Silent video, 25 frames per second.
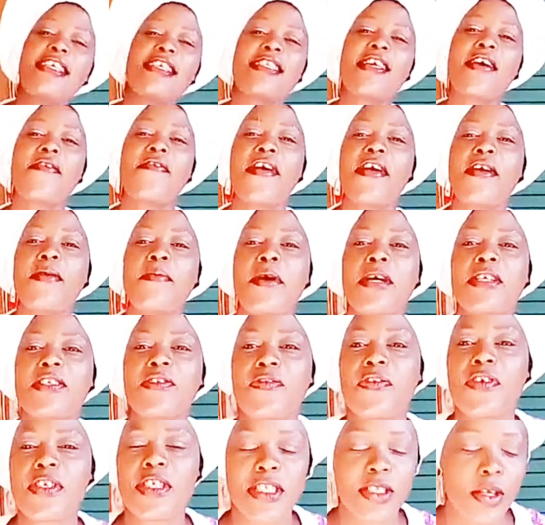you so very
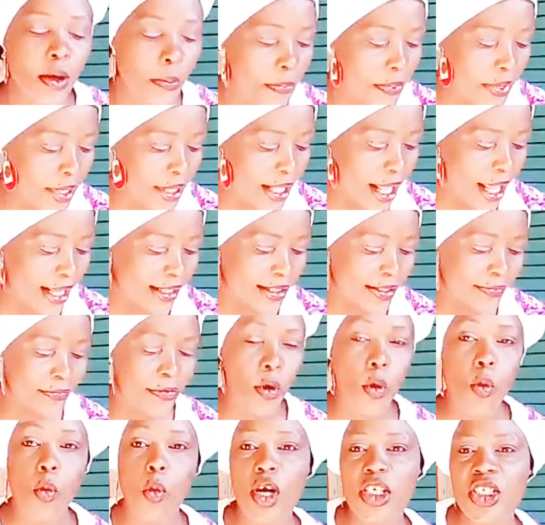much for stopping and
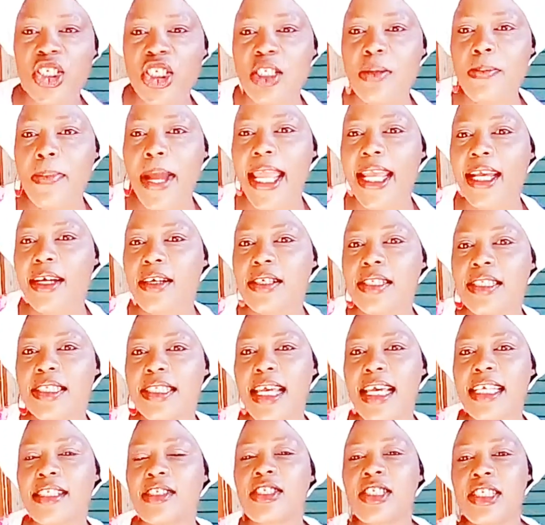for watching my
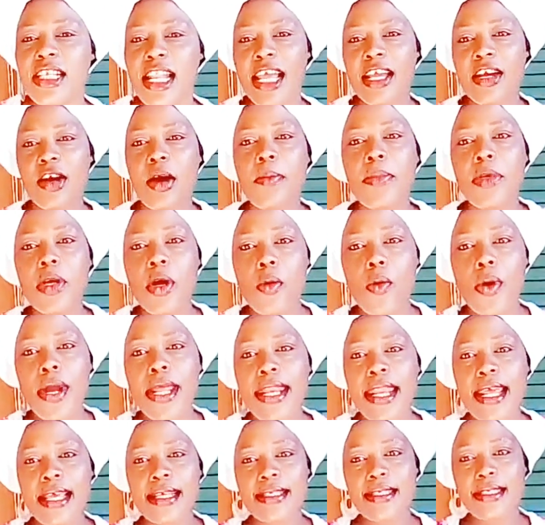content. Until I come your
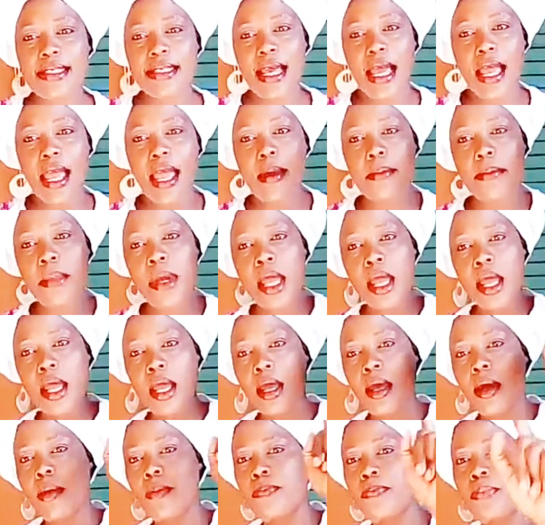way next time,
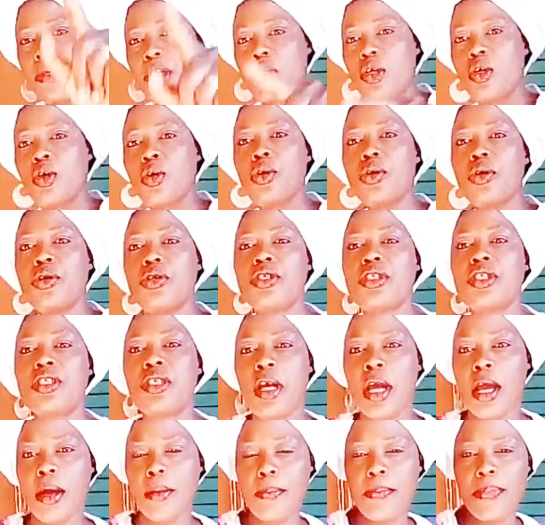be good,
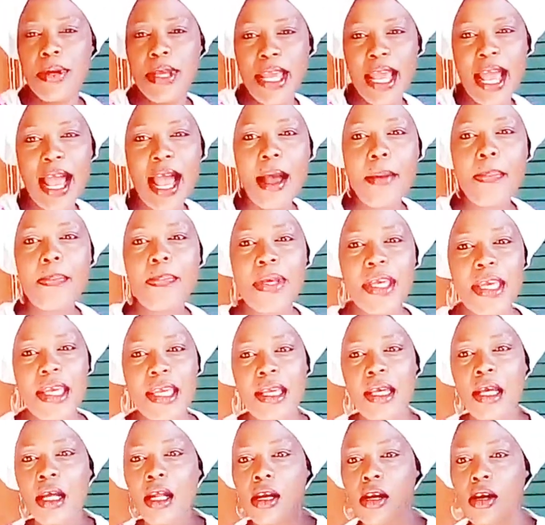be
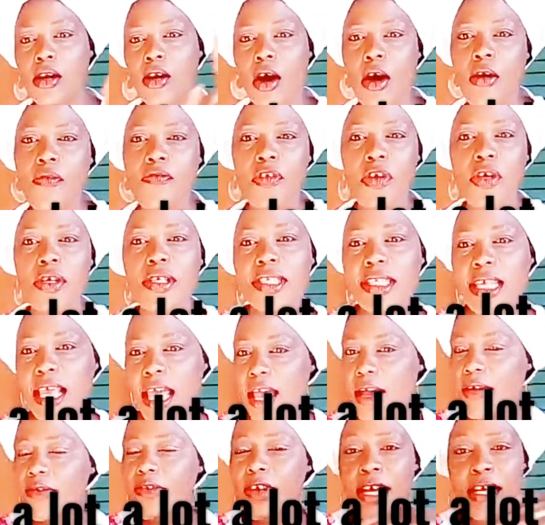happy, love
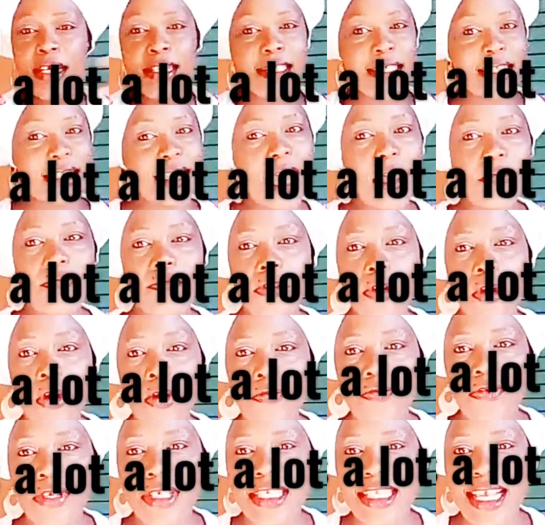yourself.
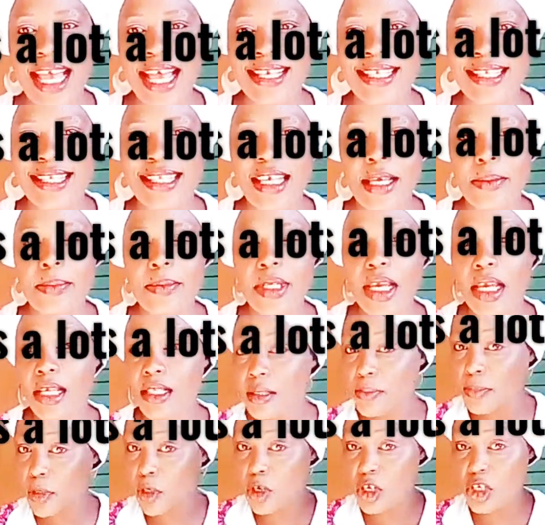Self-love is
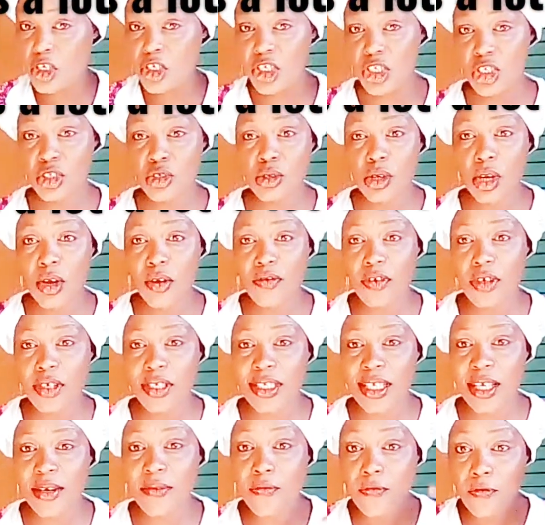accepted, because you need to love
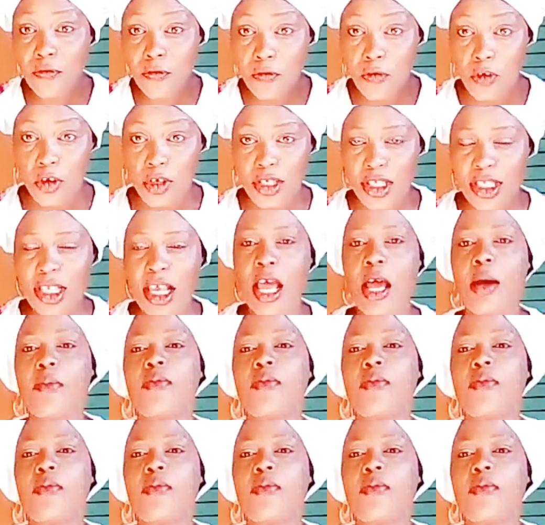yourself first